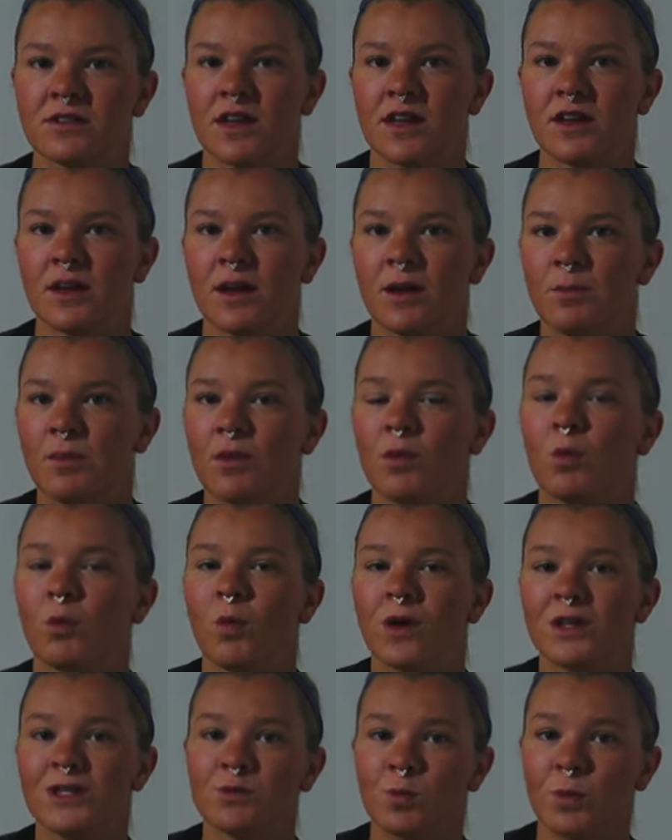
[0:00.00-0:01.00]
set up
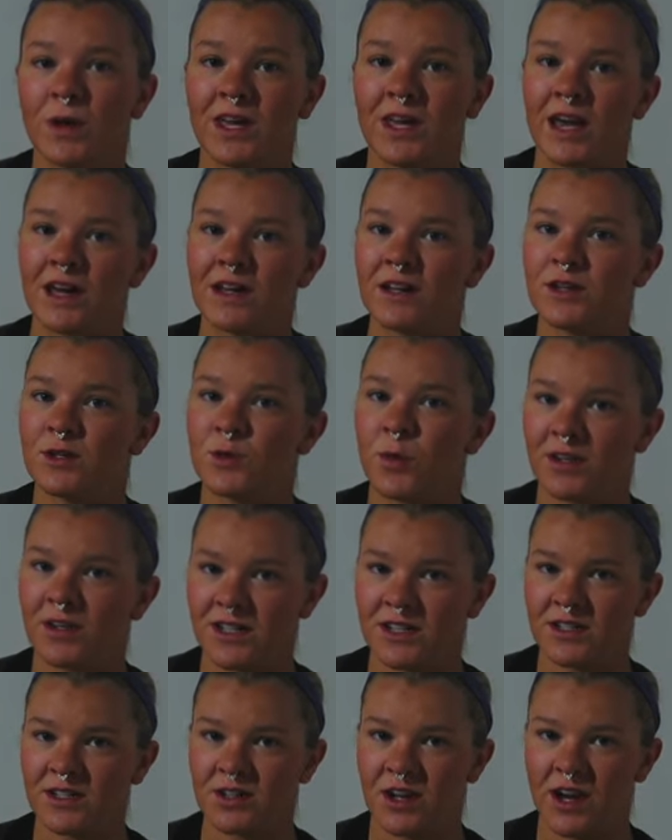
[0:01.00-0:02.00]
once we get to our
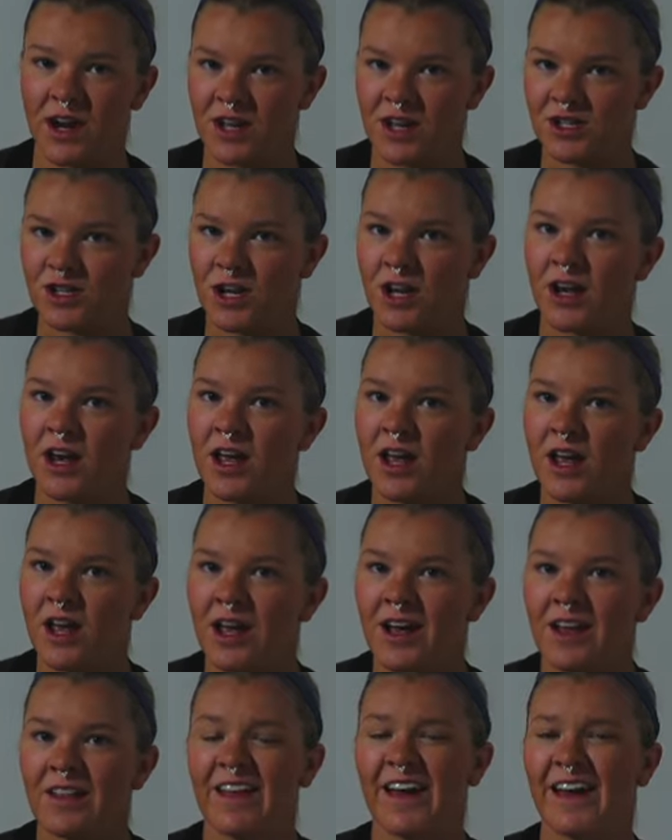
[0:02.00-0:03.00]
destination.
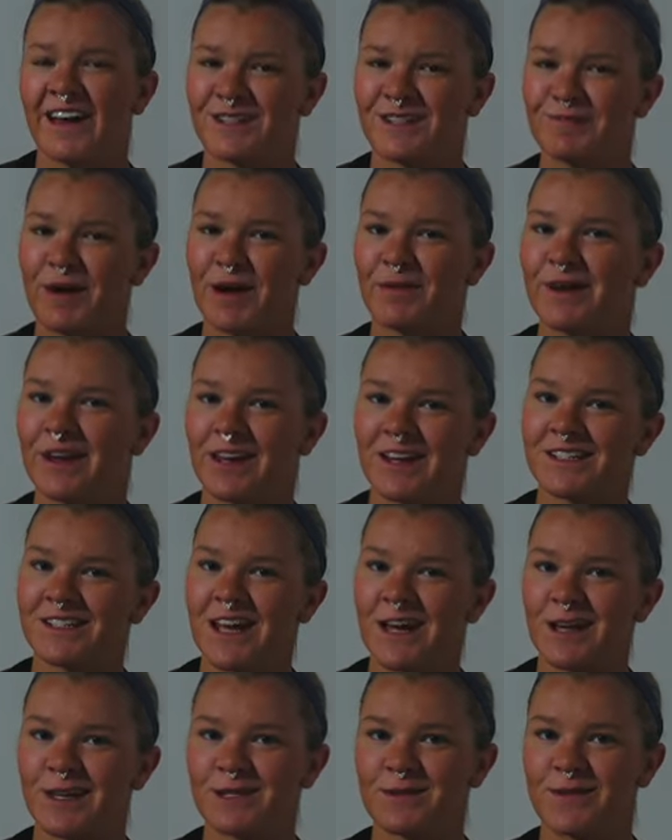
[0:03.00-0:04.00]
The hike's probably going to
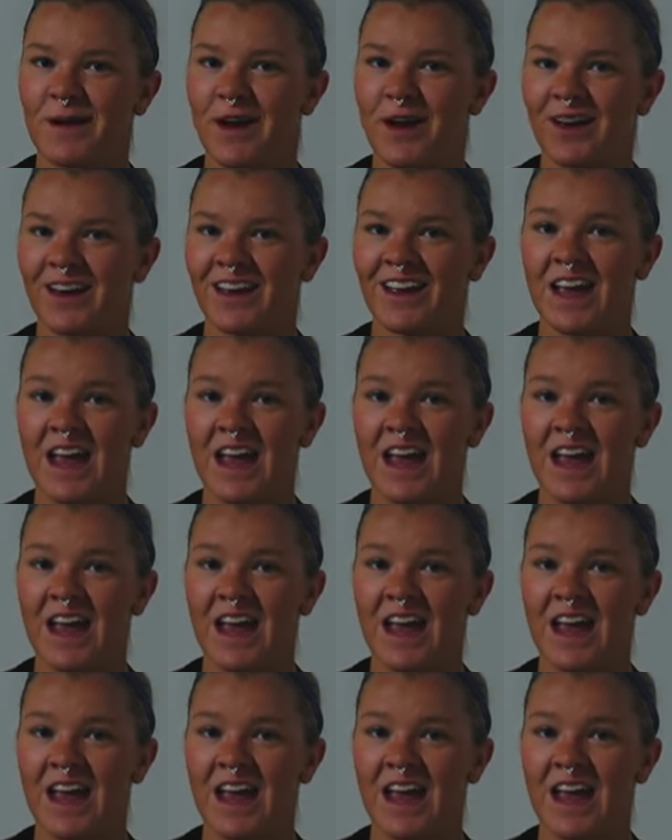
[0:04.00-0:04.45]
take us about